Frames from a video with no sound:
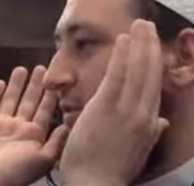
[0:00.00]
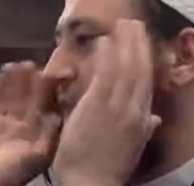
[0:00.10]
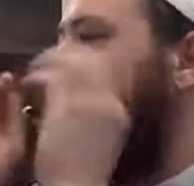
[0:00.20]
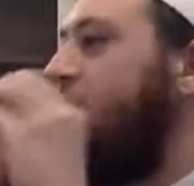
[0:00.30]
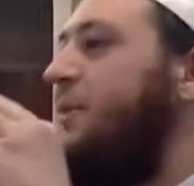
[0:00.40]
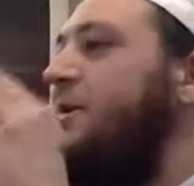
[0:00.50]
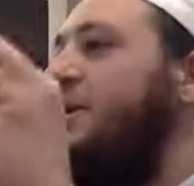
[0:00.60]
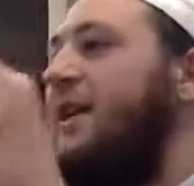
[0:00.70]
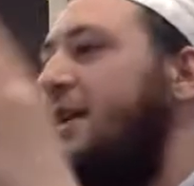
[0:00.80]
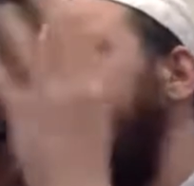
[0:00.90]
But Allah subhanahu wa
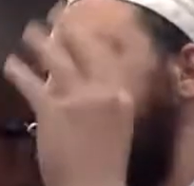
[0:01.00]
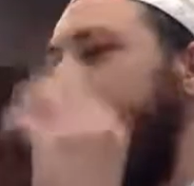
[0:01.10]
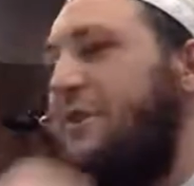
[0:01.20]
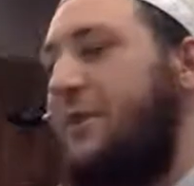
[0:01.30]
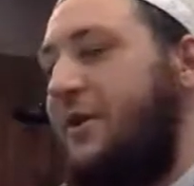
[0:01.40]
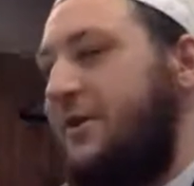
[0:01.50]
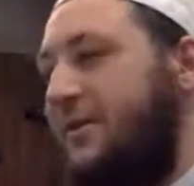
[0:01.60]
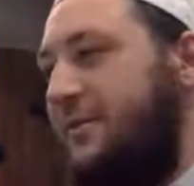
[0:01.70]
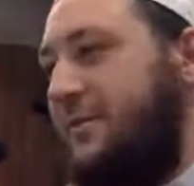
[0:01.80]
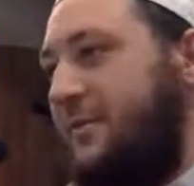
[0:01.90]
ta'ala entered him into
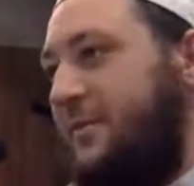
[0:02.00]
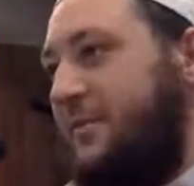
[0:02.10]
paradise.